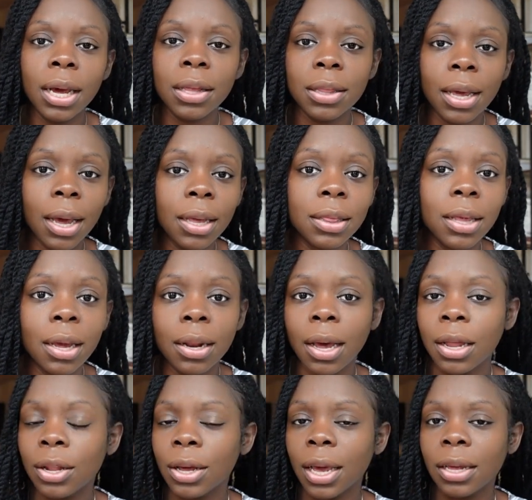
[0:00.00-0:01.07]
at that, then
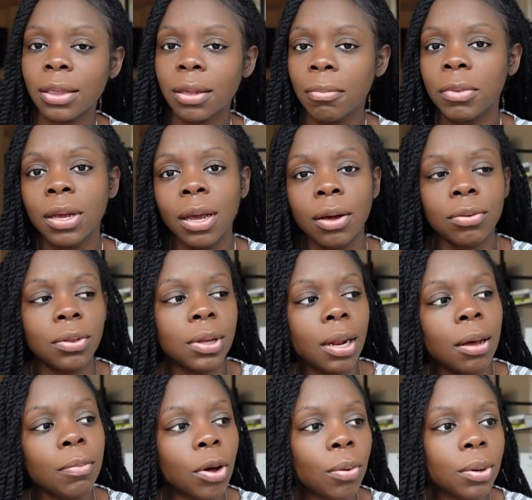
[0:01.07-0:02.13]
I look at something else, then
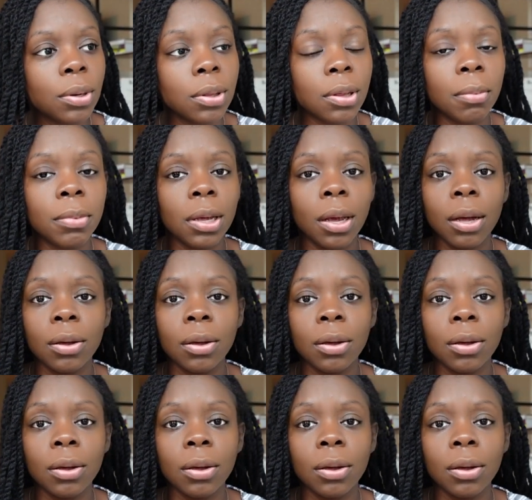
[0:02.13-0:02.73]
I'm going to something